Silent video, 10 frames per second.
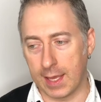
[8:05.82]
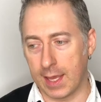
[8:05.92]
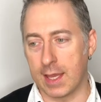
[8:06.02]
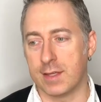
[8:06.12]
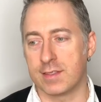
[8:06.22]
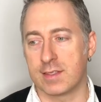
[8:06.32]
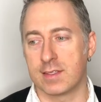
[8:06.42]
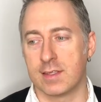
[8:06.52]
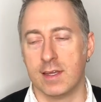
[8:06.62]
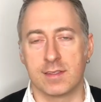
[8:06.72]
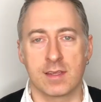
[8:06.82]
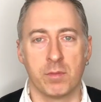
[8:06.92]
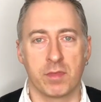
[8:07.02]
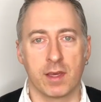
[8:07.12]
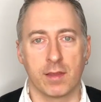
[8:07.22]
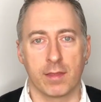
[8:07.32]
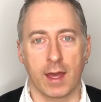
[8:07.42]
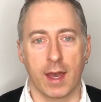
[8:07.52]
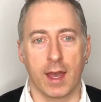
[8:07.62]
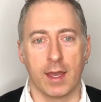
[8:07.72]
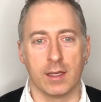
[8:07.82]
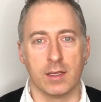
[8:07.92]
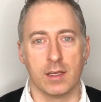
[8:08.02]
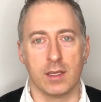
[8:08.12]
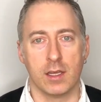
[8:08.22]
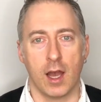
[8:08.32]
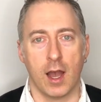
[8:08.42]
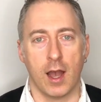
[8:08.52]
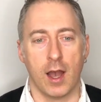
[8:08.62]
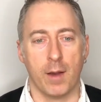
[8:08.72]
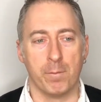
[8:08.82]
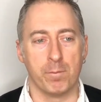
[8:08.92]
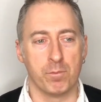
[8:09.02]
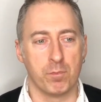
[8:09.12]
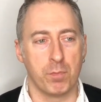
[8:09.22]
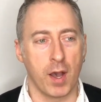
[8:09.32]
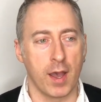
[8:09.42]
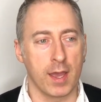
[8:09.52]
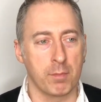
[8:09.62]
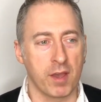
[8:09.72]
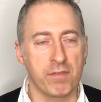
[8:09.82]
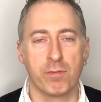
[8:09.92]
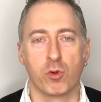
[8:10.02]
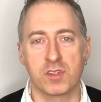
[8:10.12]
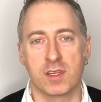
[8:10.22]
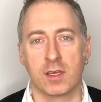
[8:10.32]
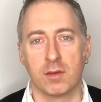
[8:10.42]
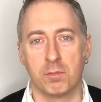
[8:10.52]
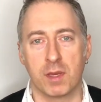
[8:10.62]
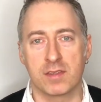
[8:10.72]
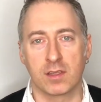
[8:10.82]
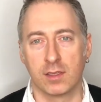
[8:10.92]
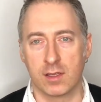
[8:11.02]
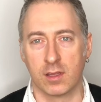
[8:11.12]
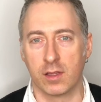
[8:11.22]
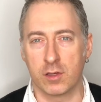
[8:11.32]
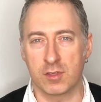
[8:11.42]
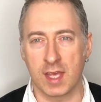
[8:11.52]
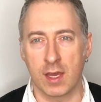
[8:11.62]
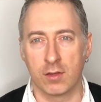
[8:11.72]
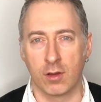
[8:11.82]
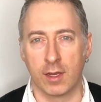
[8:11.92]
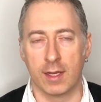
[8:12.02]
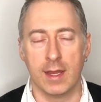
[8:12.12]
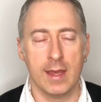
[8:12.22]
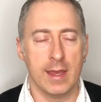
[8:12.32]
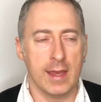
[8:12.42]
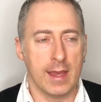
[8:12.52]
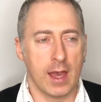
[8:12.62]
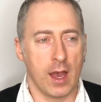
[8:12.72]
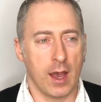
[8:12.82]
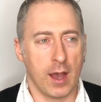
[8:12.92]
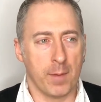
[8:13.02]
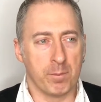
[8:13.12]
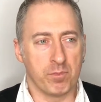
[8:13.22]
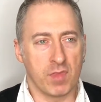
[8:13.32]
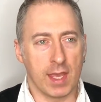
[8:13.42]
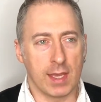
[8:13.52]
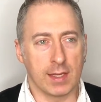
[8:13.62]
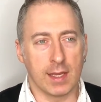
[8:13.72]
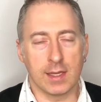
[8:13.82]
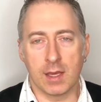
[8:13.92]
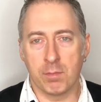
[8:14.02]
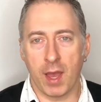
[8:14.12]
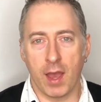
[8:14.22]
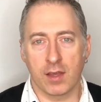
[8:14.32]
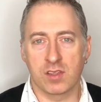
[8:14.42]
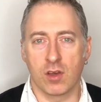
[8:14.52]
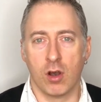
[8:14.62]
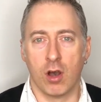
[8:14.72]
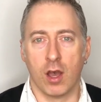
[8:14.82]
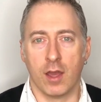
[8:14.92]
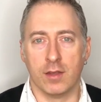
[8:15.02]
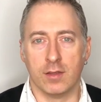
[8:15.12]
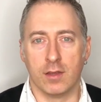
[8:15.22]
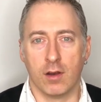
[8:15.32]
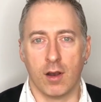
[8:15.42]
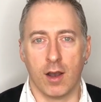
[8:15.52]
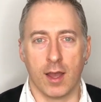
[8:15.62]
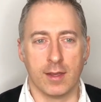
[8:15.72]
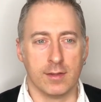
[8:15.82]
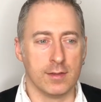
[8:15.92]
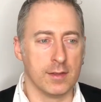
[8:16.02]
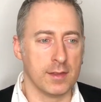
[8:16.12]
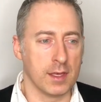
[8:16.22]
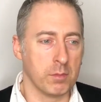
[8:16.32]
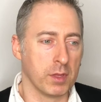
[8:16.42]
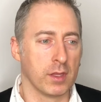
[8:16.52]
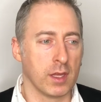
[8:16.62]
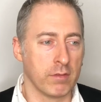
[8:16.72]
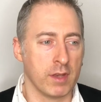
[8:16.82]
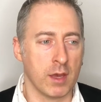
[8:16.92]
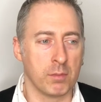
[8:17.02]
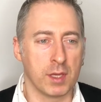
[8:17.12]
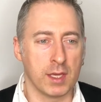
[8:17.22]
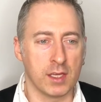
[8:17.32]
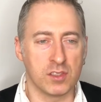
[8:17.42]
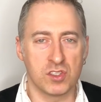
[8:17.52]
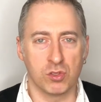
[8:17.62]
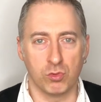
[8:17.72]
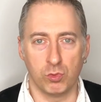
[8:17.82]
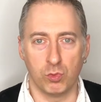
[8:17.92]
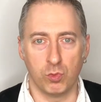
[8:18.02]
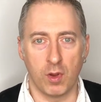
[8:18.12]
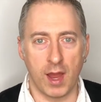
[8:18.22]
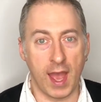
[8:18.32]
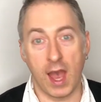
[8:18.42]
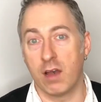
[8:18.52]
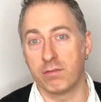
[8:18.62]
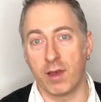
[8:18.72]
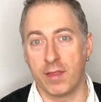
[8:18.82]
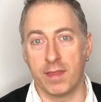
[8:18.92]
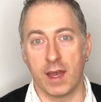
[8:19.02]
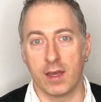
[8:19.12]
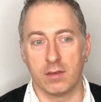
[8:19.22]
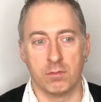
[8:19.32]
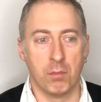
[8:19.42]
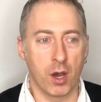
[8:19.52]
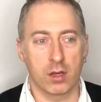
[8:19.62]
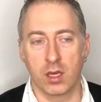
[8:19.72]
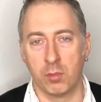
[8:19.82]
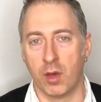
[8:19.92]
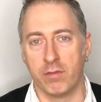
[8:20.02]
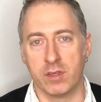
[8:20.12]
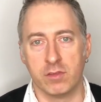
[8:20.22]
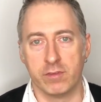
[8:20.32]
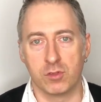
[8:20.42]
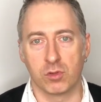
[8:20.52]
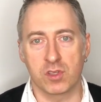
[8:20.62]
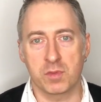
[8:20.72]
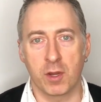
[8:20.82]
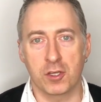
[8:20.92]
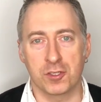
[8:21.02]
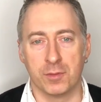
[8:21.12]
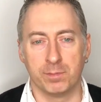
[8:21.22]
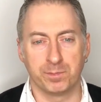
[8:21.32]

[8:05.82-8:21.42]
It's something that by forcing basically the leader's hand on it, it impacts on the ability of an MP to have that modicum of individual expression.